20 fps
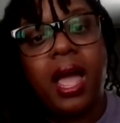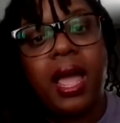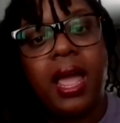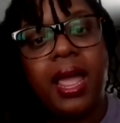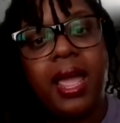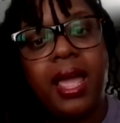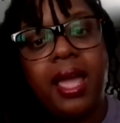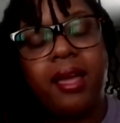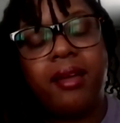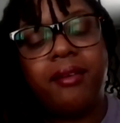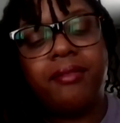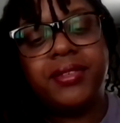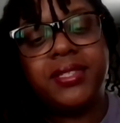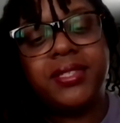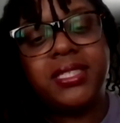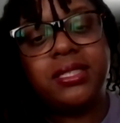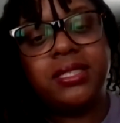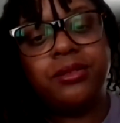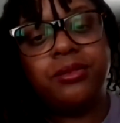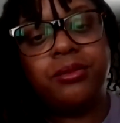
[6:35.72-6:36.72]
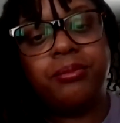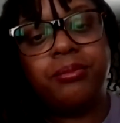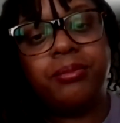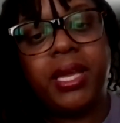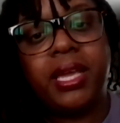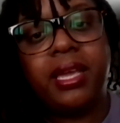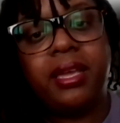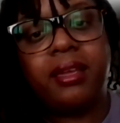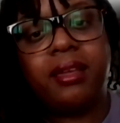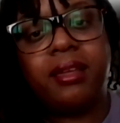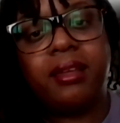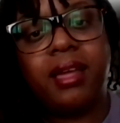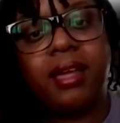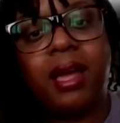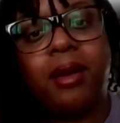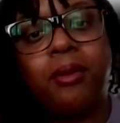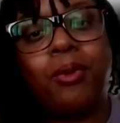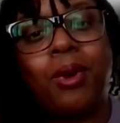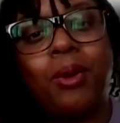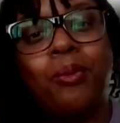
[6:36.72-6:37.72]
I have to make,
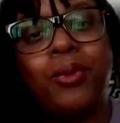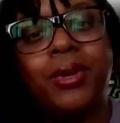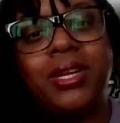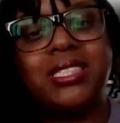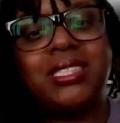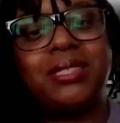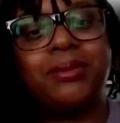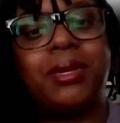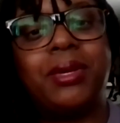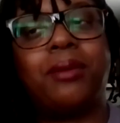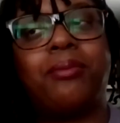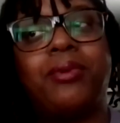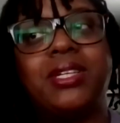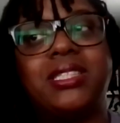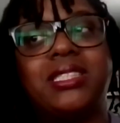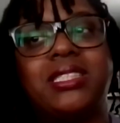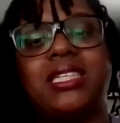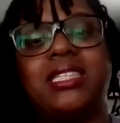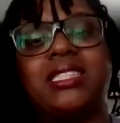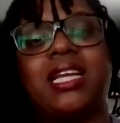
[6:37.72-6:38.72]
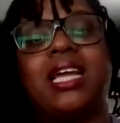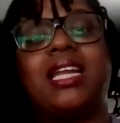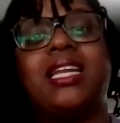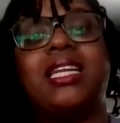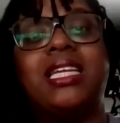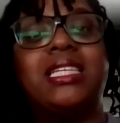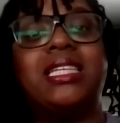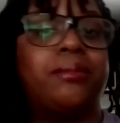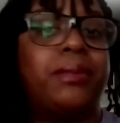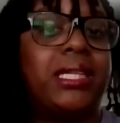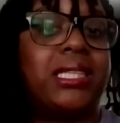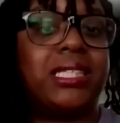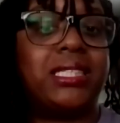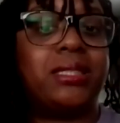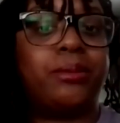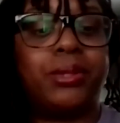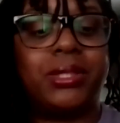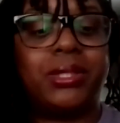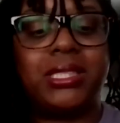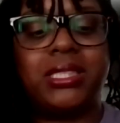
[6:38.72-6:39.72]
I wanted to make a presentation. I need to make
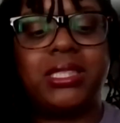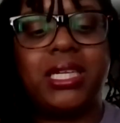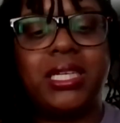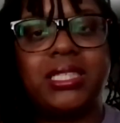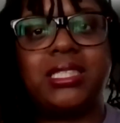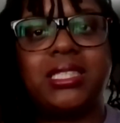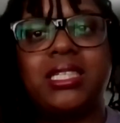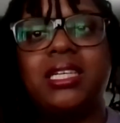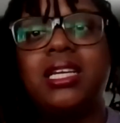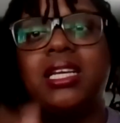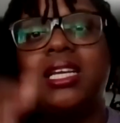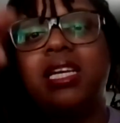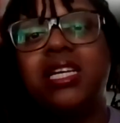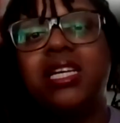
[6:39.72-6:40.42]
this presentation.